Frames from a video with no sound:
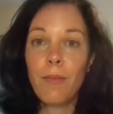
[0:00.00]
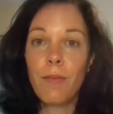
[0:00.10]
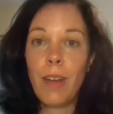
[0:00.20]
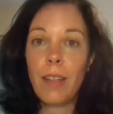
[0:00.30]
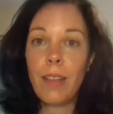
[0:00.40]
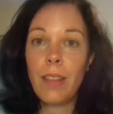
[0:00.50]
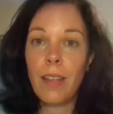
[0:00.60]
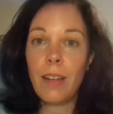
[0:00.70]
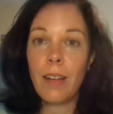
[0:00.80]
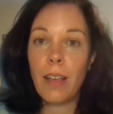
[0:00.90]
rather
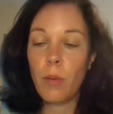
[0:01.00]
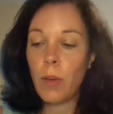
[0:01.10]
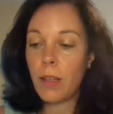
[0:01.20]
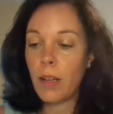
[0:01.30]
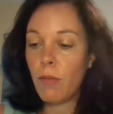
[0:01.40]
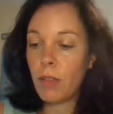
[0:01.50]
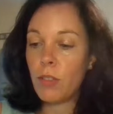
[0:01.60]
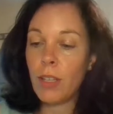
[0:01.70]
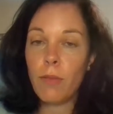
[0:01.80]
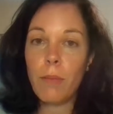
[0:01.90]
than like quickly
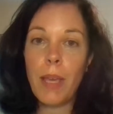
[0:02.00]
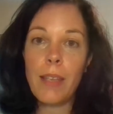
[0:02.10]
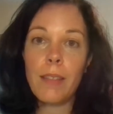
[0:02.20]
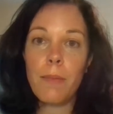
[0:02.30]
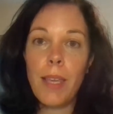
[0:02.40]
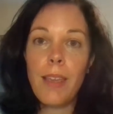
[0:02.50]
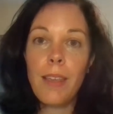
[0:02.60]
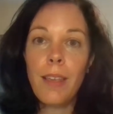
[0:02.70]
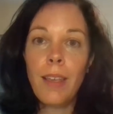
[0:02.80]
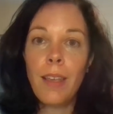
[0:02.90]
rushing from A to
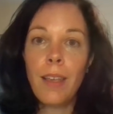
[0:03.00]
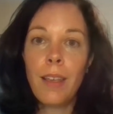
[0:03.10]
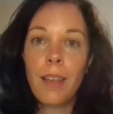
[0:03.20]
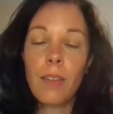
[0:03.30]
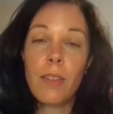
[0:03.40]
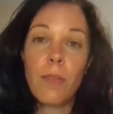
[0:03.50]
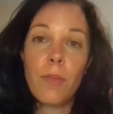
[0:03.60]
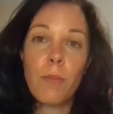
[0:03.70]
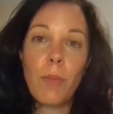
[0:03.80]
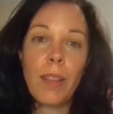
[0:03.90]
B. Because
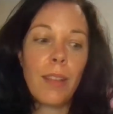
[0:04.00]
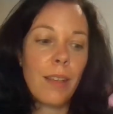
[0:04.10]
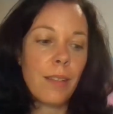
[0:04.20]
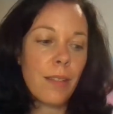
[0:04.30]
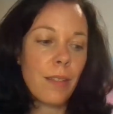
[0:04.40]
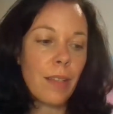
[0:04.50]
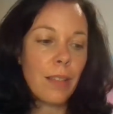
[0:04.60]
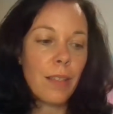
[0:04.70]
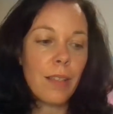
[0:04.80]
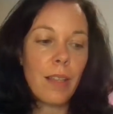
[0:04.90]
often when there's this
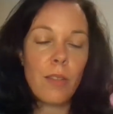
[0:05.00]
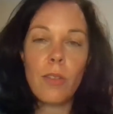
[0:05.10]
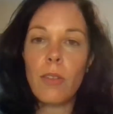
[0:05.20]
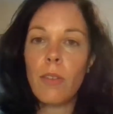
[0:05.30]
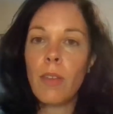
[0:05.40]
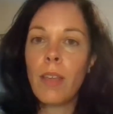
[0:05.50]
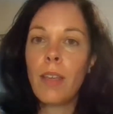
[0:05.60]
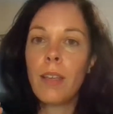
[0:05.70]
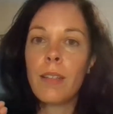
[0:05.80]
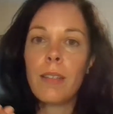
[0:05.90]
tendency to
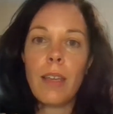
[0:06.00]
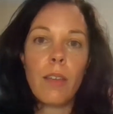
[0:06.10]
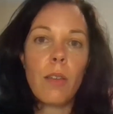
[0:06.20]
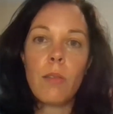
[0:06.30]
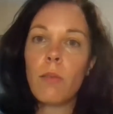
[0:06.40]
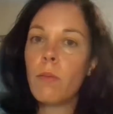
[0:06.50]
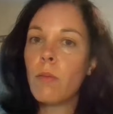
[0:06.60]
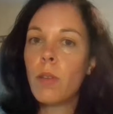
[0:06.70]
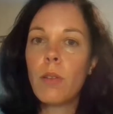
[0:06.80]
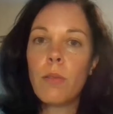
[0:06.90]
set goal,
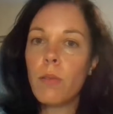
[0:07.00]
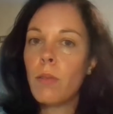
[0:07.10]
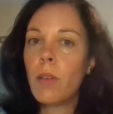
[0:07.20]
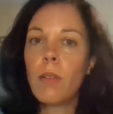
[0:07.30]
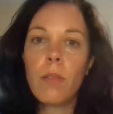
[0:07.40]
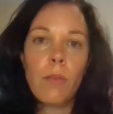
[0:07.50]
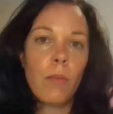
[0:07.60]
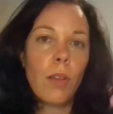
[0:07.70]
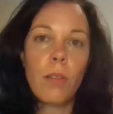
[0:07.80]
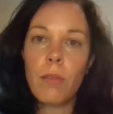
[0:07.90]

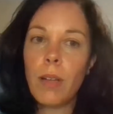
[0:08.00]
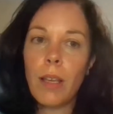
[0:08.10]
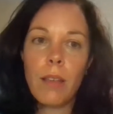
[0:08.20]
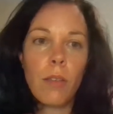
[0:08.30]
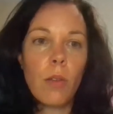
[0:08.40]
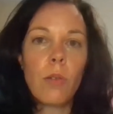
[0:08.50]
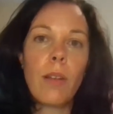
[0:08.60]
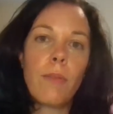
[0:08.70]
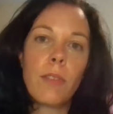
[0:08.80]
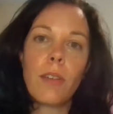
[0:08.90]
like goal
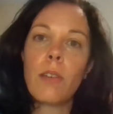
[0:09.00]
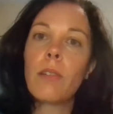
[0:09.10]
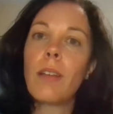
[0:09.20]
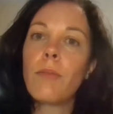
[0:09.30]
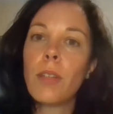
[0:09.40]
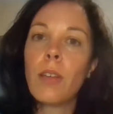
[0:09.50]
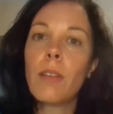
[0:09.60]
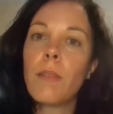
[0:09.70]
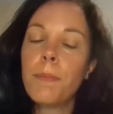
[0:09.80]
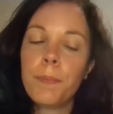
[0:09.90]
after goal after
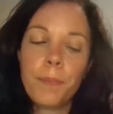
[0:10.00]
goal,